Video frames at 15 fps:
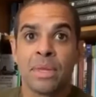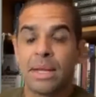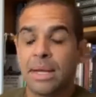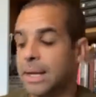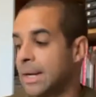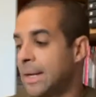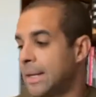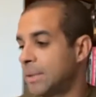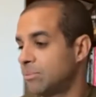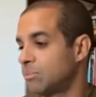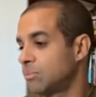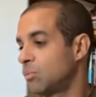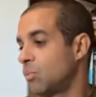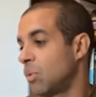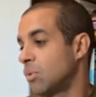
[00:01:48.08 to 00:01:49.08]

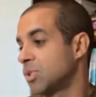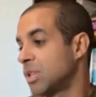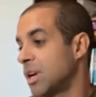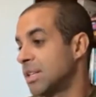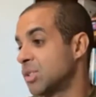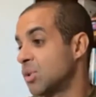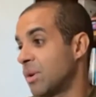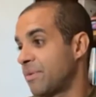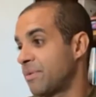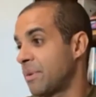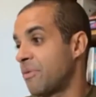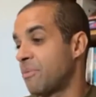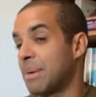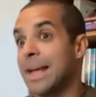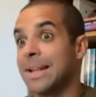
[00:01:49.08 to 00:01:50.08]
Well, I'm starting to.
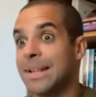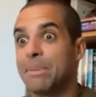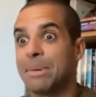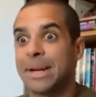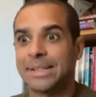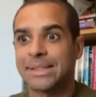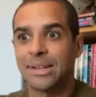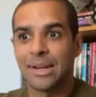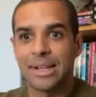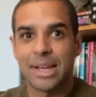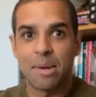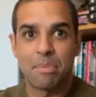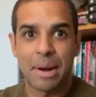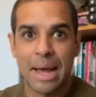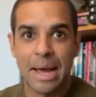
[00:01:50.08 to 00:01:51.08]
I've planned out my next
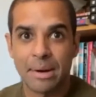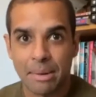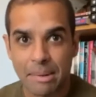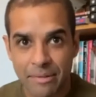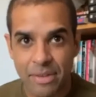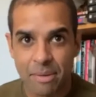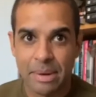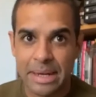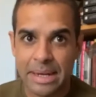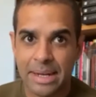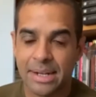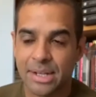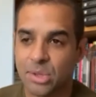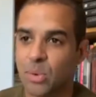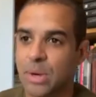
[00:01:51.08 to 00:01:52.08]
90-day plan. I'm having a
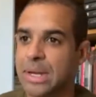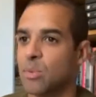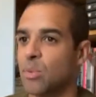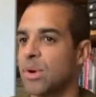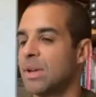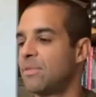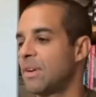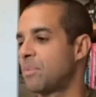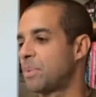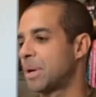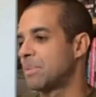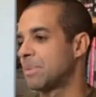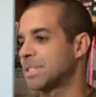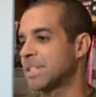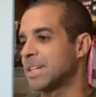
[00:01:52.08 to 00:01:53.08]
meeting this week with everybody
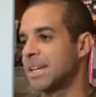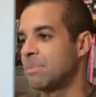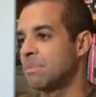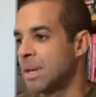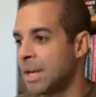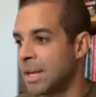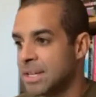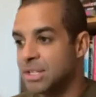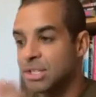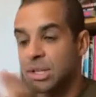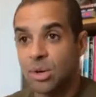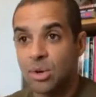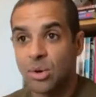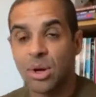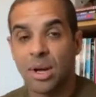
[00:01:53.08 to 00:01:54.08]
in my team.
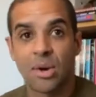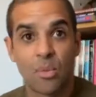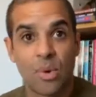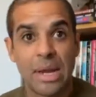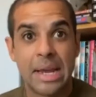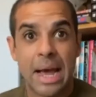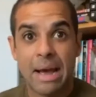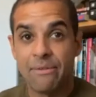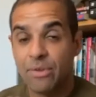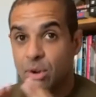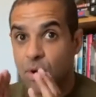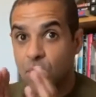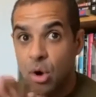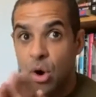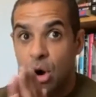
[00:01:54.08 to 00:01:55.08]
So we have
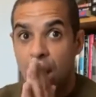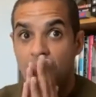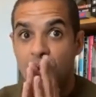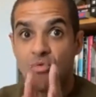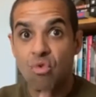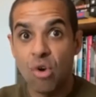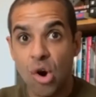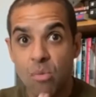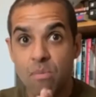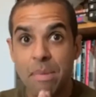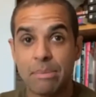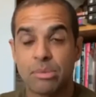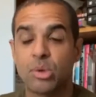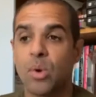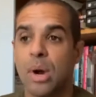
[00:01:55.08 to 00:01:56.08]
got a
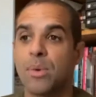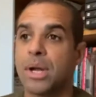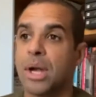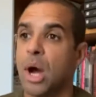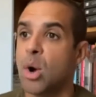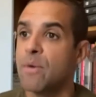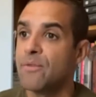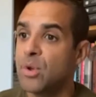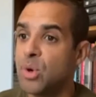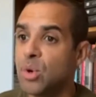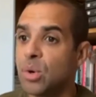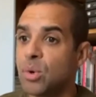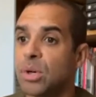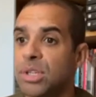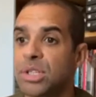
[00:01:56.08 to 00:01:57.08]
roadmap to where we go. If you
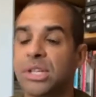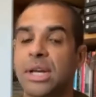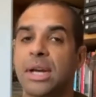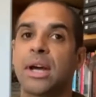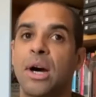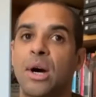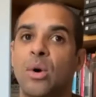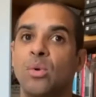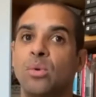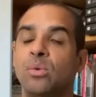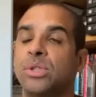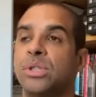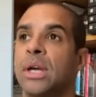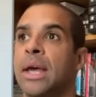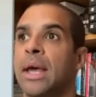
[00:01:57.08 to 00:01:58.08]
do not set
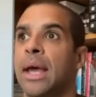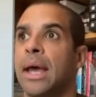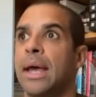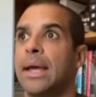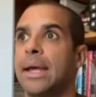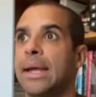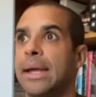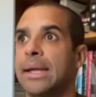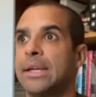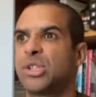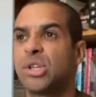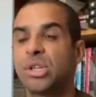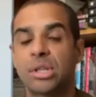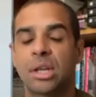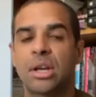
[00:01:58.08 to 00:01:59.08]
goals, it's
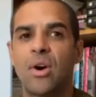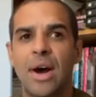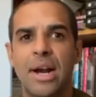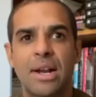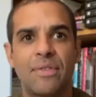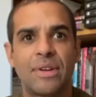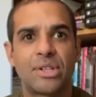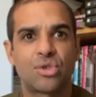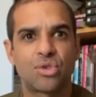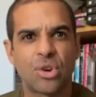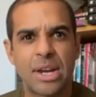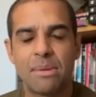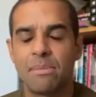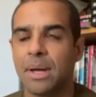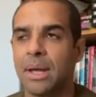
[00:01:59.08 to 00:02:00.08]
just a kind of a
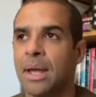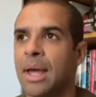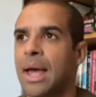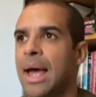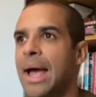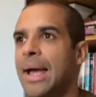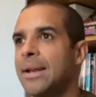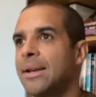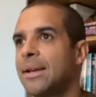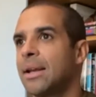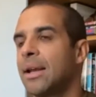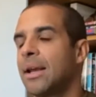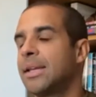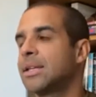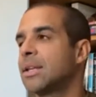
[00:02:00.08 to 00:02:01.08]
dream. And
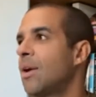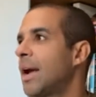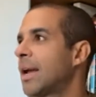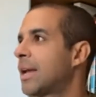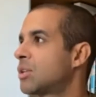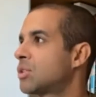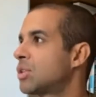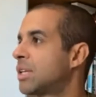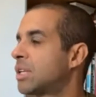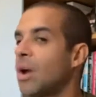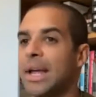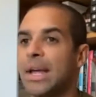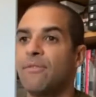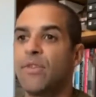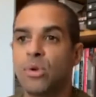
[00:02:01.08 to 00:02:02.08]
it's like
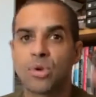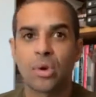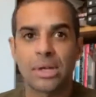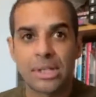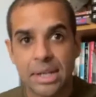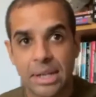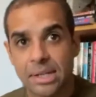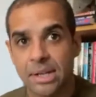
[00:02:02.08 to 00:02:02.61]
if you try to get to